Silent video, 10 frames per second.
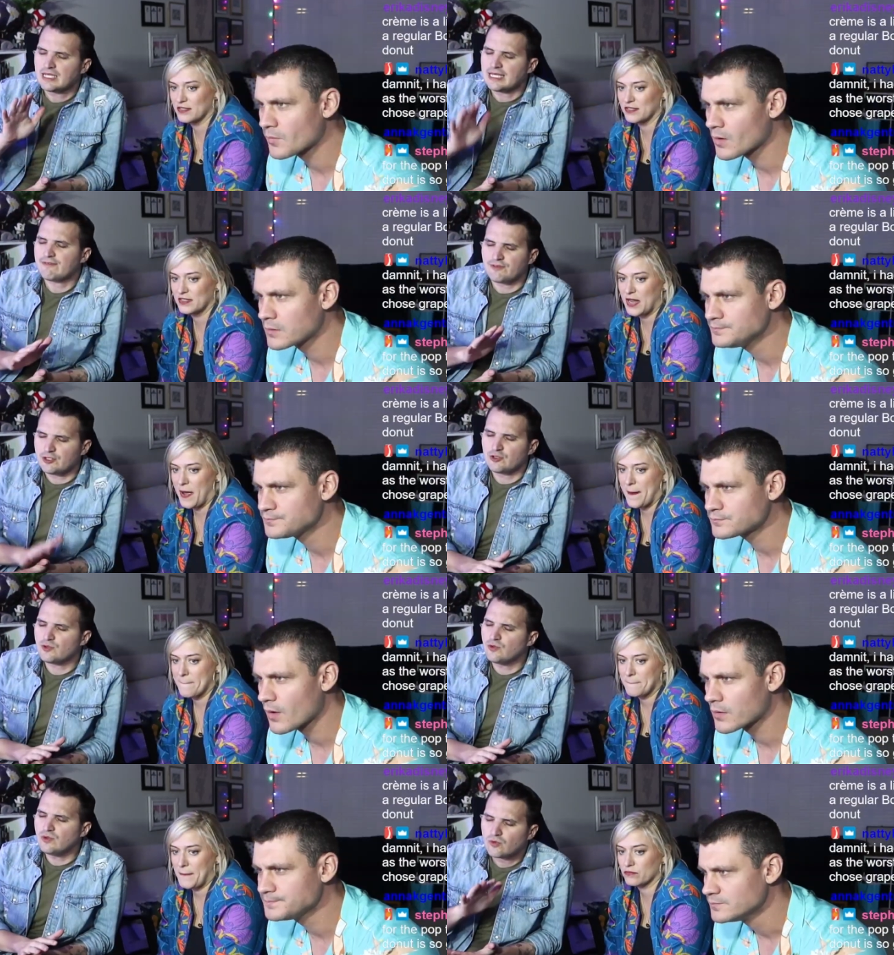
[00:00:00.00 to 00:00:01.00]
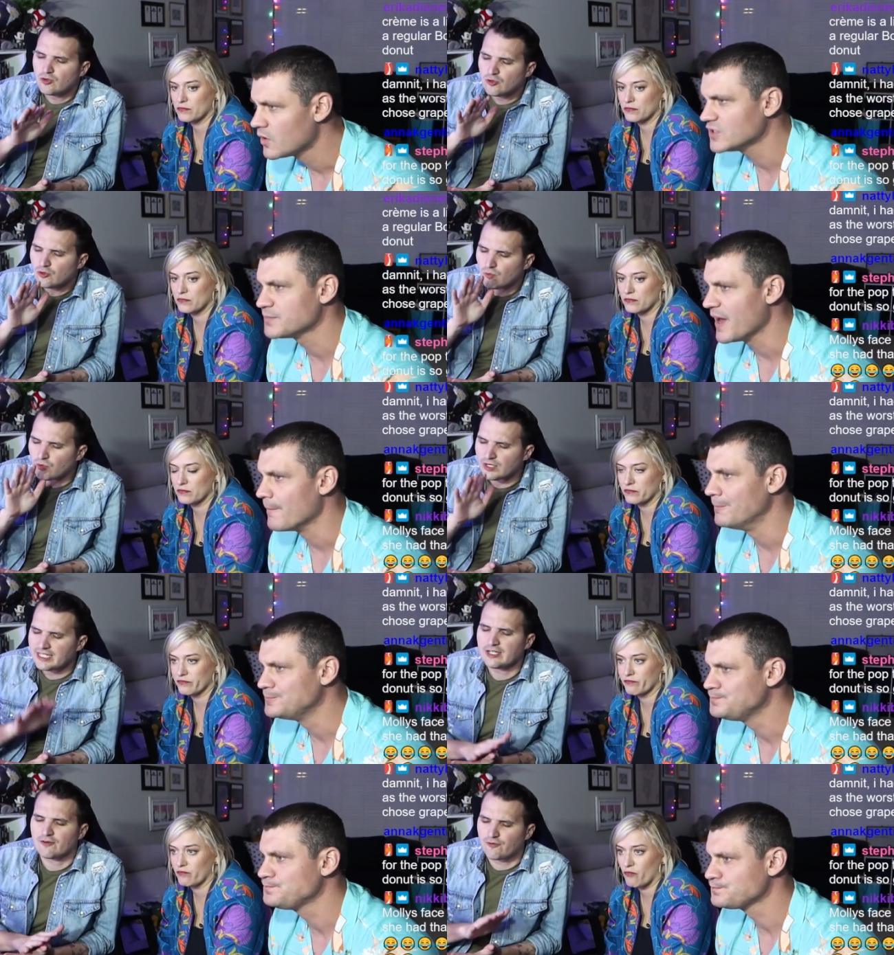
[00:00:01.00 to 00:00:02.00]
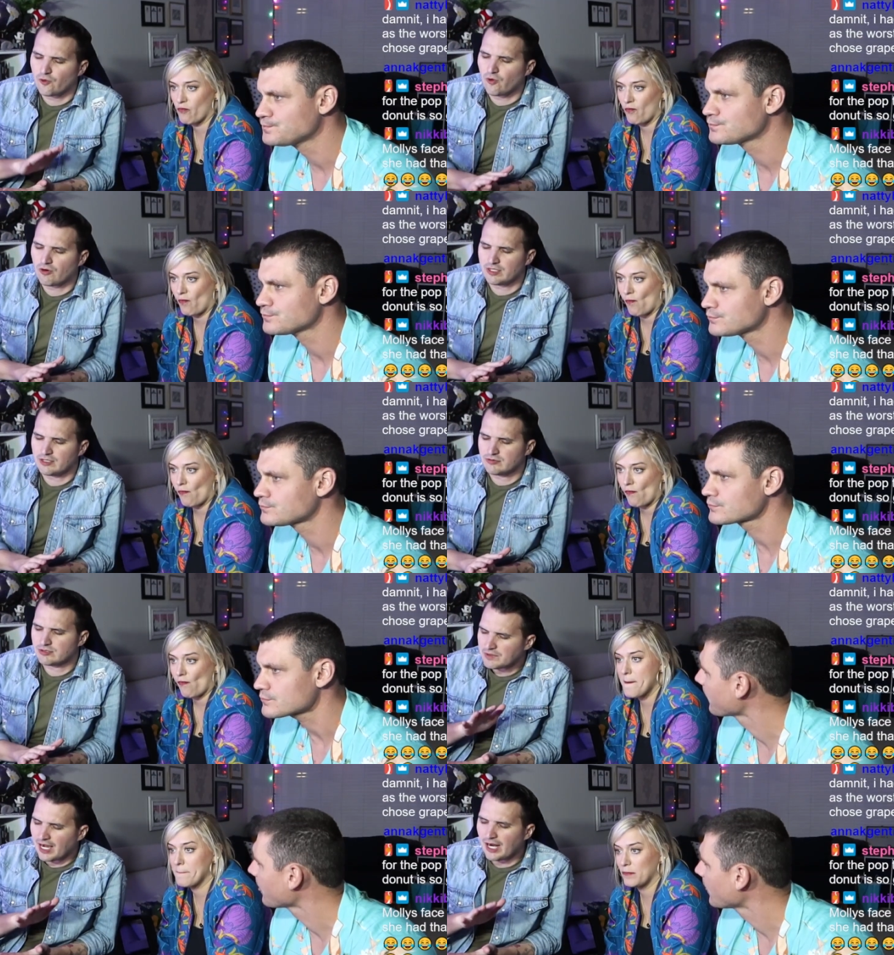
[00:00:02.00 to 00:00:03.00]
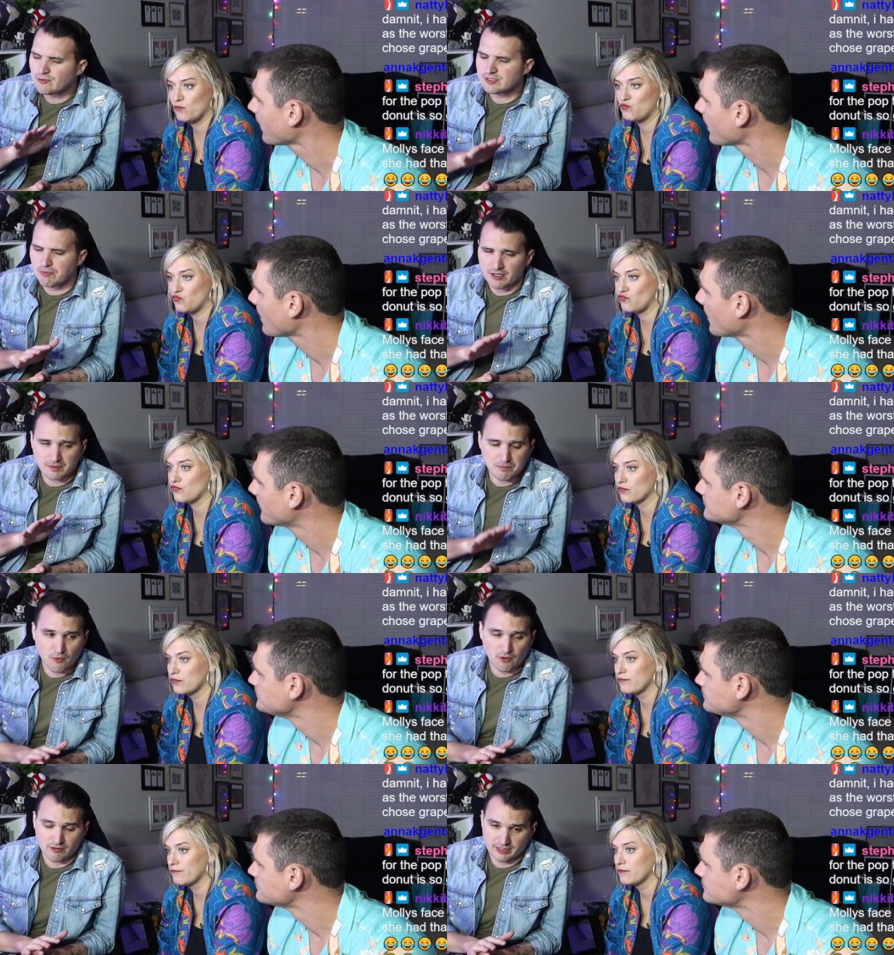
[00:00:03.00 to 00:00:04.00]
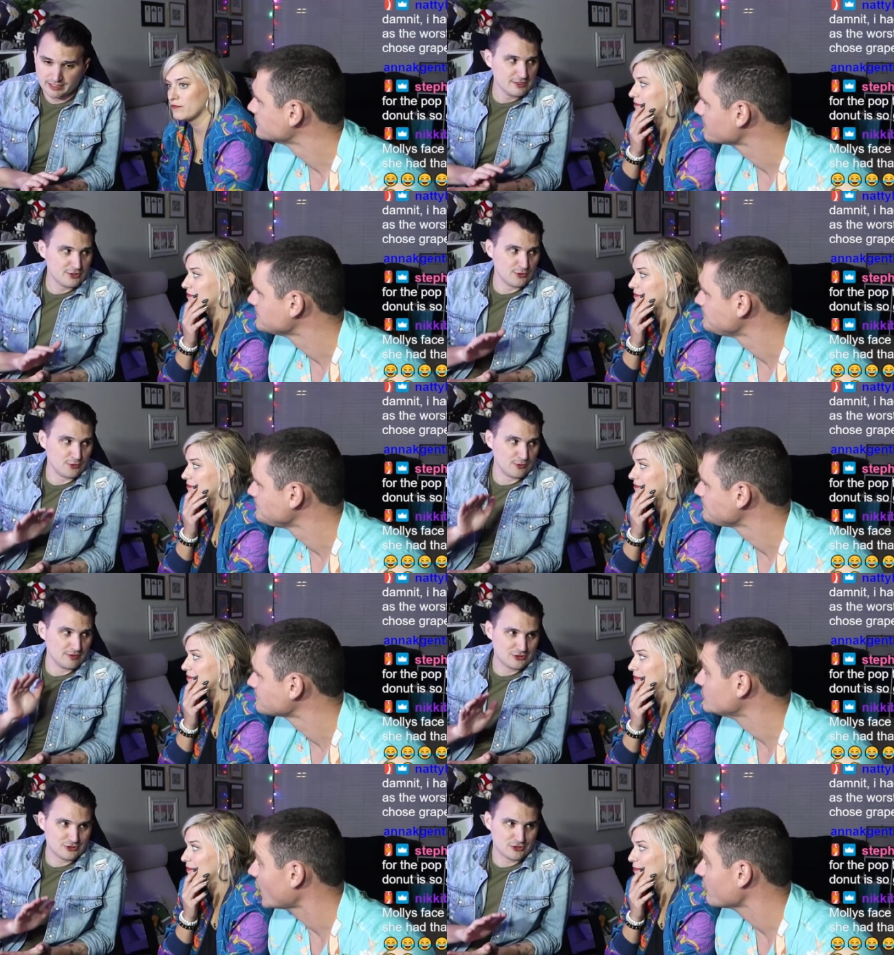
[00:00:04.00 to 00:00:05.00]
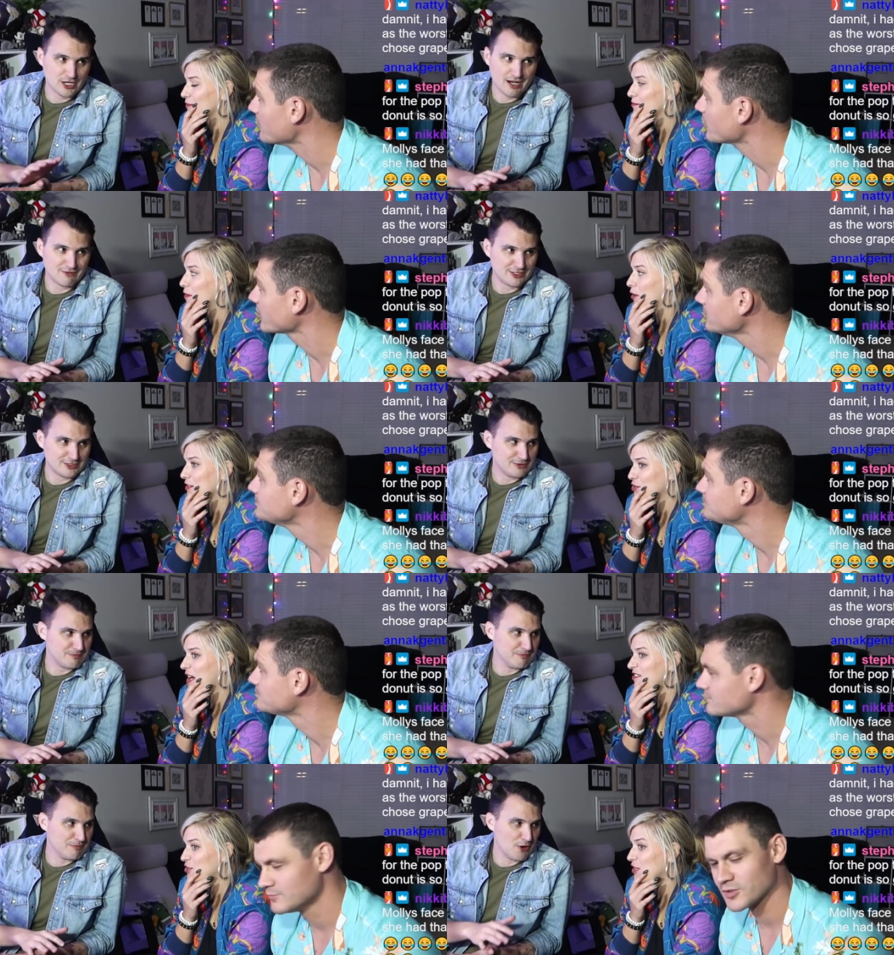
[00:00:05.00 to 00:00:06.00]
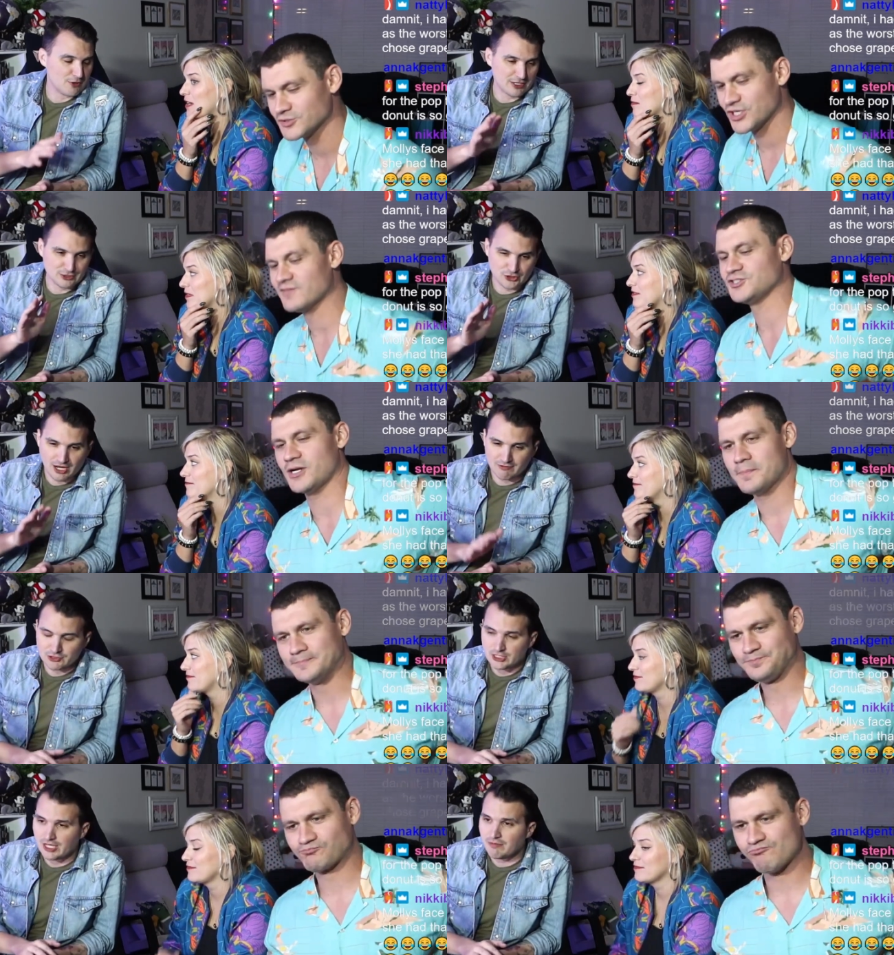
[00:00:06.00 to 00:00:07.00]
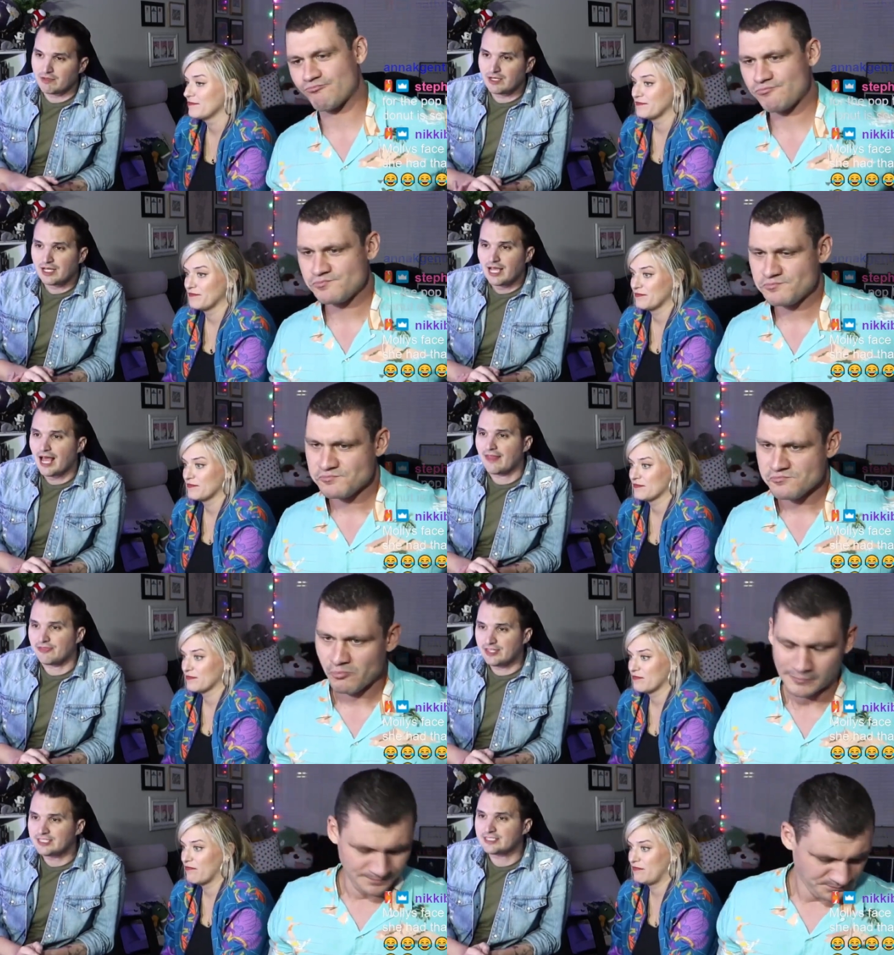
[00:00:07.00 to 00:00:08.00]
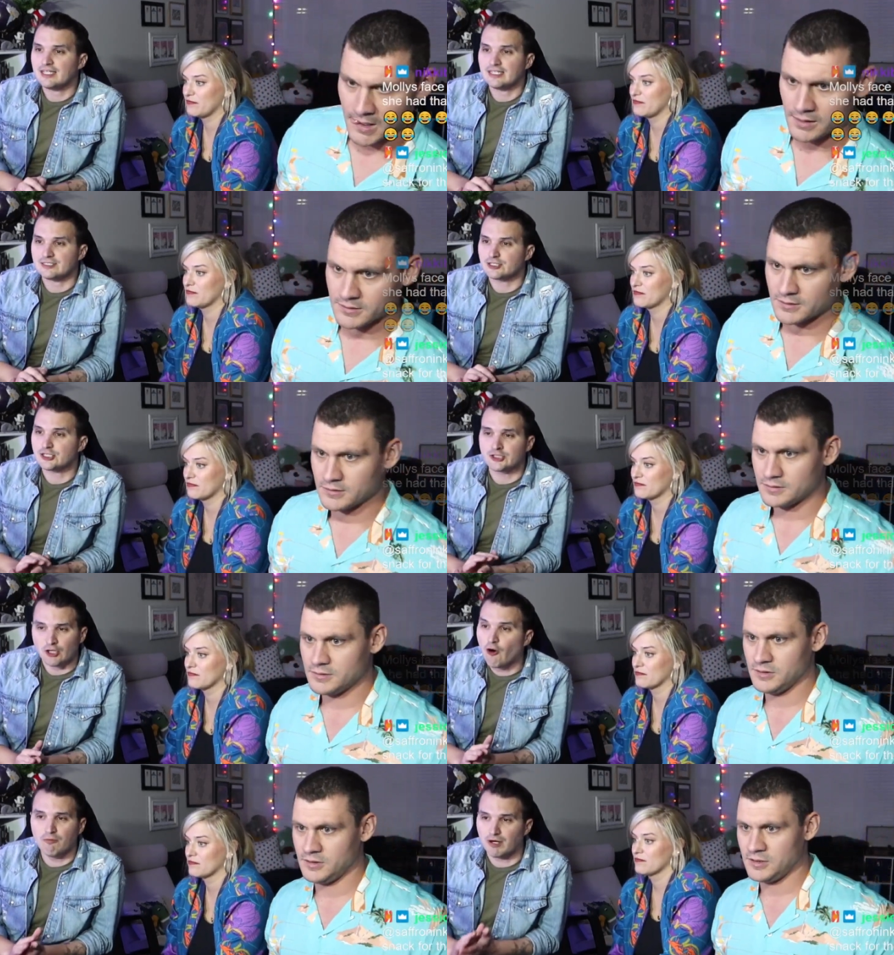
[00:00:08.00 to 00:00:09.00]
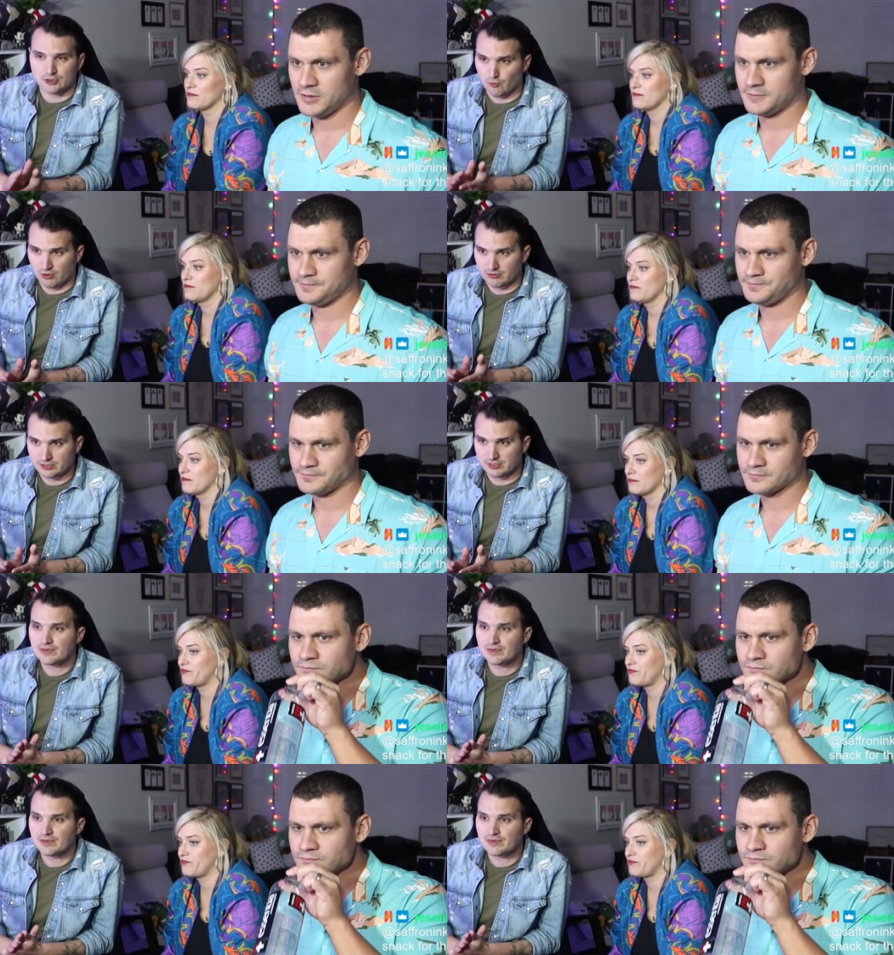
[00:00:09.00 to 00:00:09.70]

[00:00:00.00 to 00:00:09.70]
Speaker 1: If you oh, were here for Oreos, I responded poorly to Java, Mocha Java Chip. Mocha Java, Java Chip. And this is so much worse.